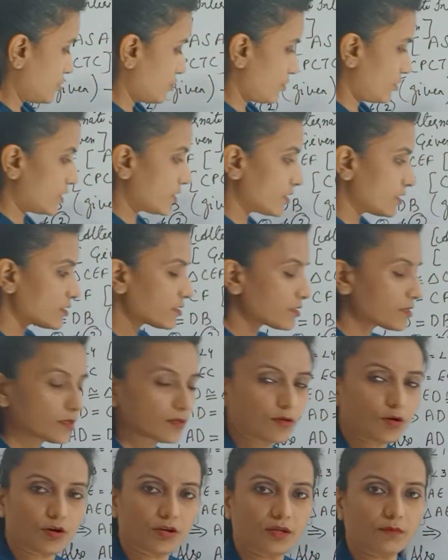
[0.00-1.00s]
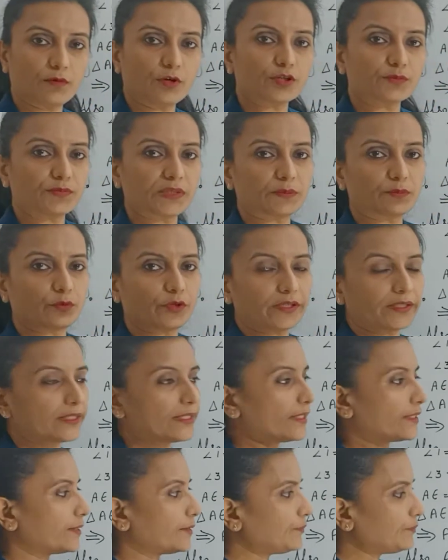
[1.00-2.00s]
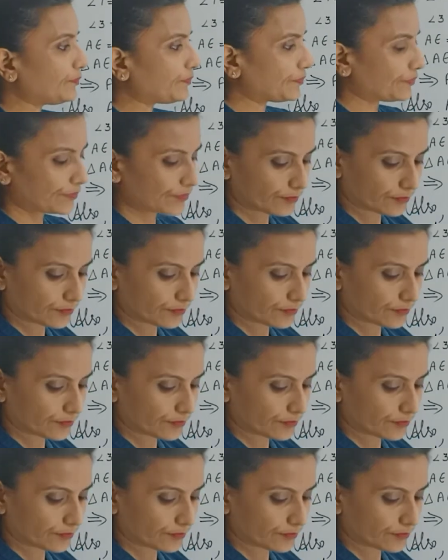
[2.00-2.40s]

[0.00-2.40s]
So this is all about midpoint theorem.